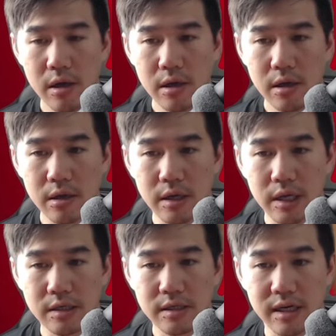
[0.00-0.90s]
and an
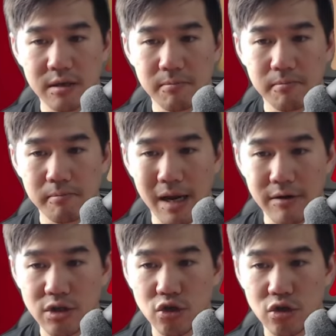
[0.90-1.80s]
extended
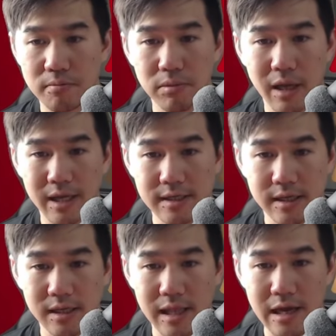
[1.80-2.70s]
battery tube, like I
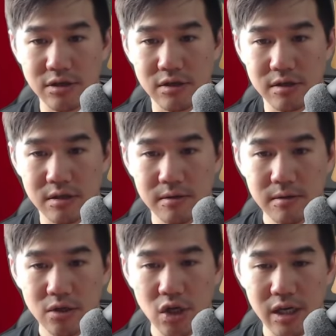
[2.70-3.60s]
said, allows you to
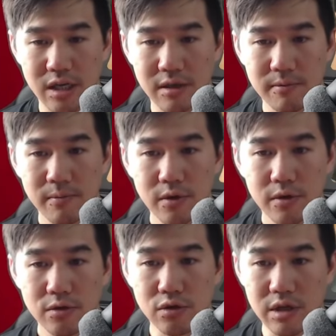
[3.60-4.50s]
chuck in
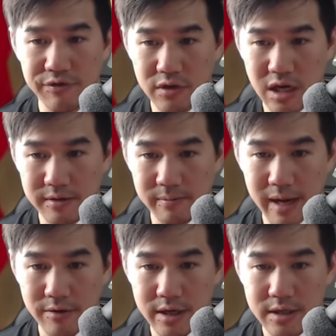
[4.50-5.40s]
2 different types of
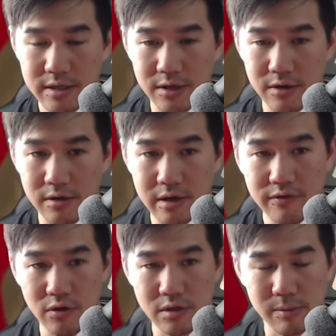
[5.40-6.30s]
batteries. So
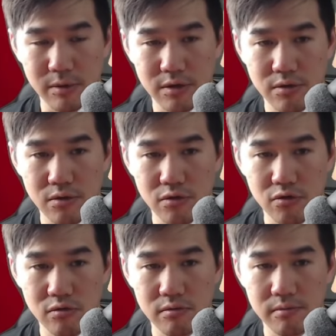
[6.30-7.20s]
if you're someone
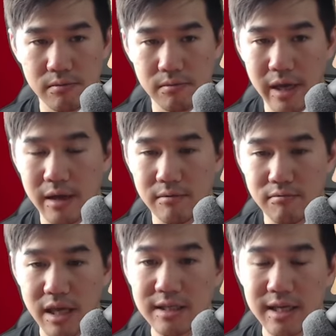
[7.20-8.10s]
who
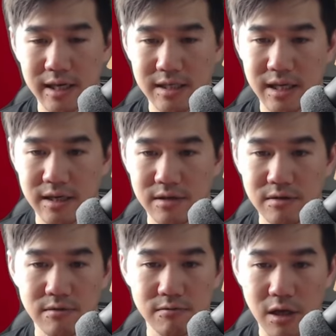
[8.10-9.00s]
needs that
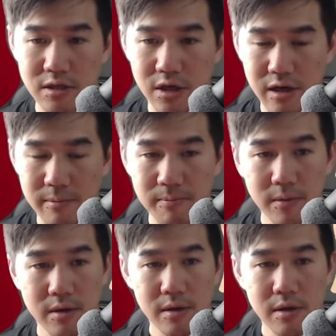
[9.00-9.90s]
extended runtime,
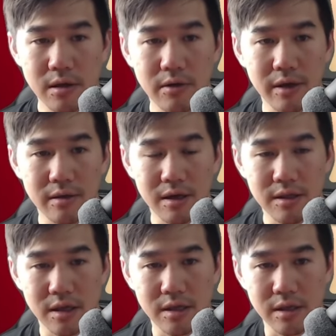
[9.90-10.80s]
I
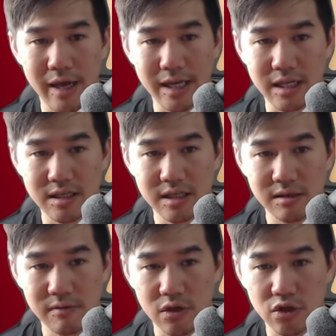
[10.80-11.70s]
think the
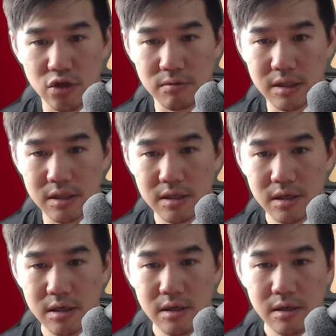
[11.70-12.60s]
18650 tube is
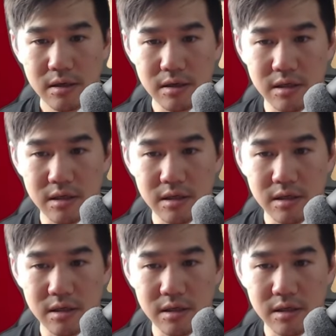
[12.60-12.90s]
the